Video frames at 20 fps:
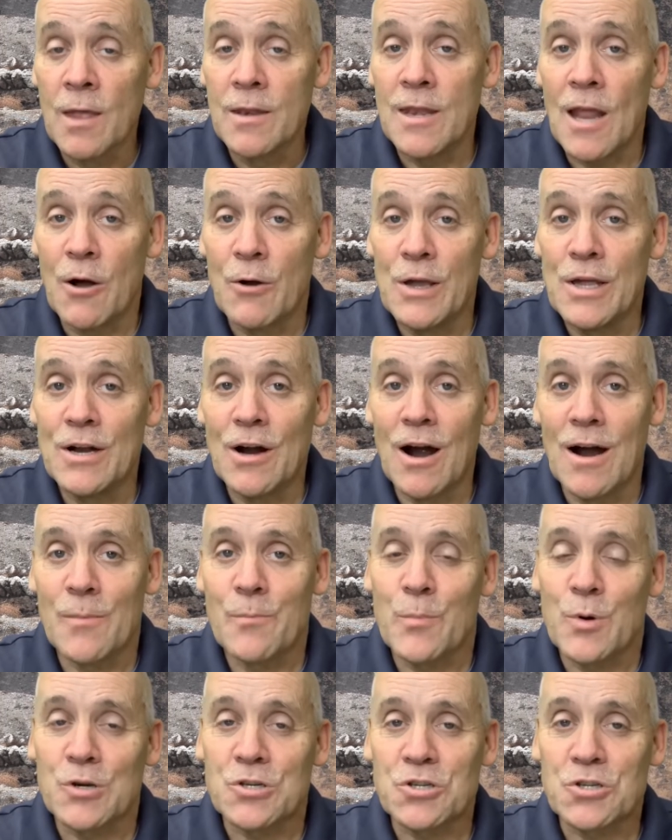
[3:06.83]
Now, in our
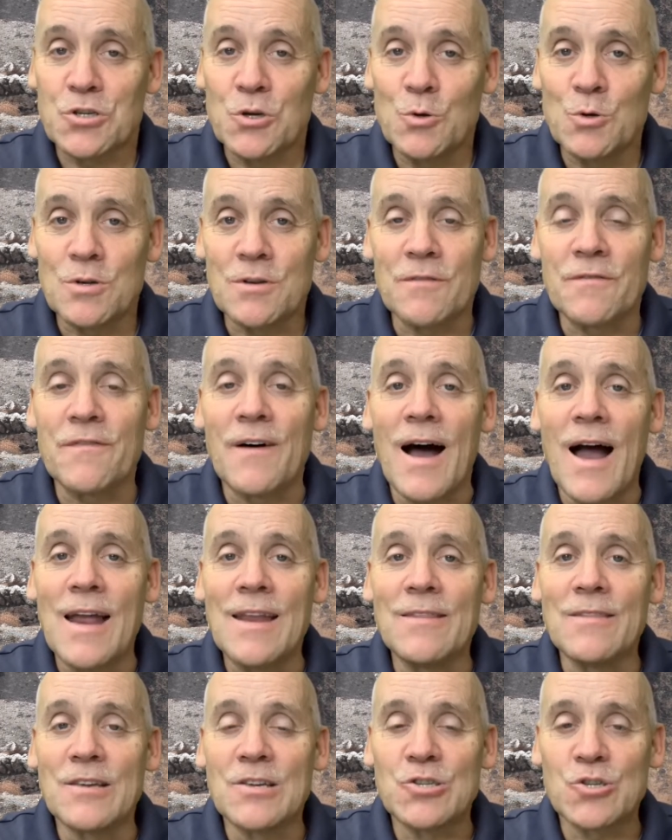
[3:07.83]
pursuit to
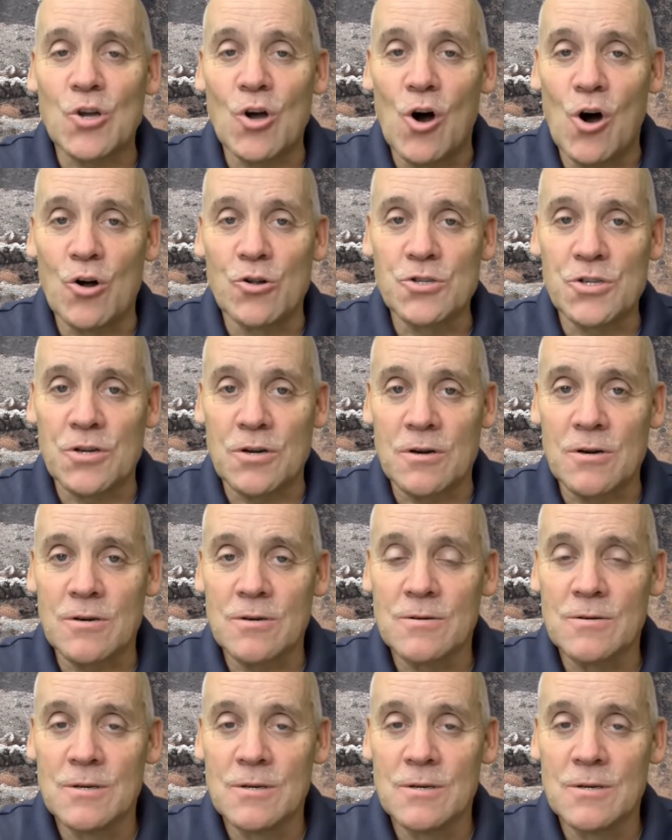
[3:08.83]
find this altar,